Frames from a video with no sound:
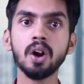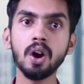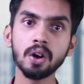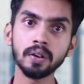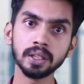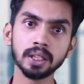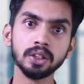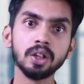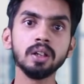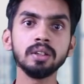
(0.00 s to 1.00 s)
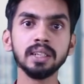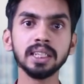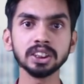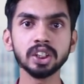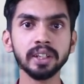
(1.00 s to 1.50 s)
or
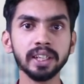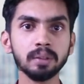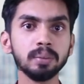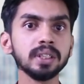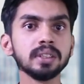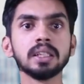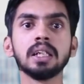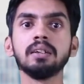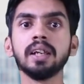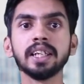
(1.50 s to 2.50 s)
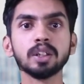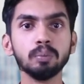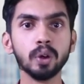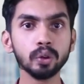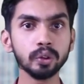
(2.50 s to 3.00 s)
non-relational database like
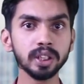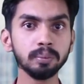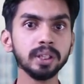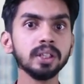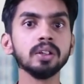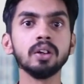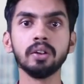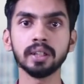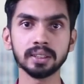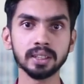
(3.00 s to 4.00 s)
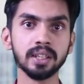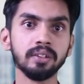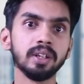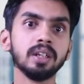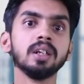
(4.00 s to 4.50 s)
MongoDB or
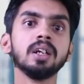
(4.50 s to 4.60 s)
Cassandra.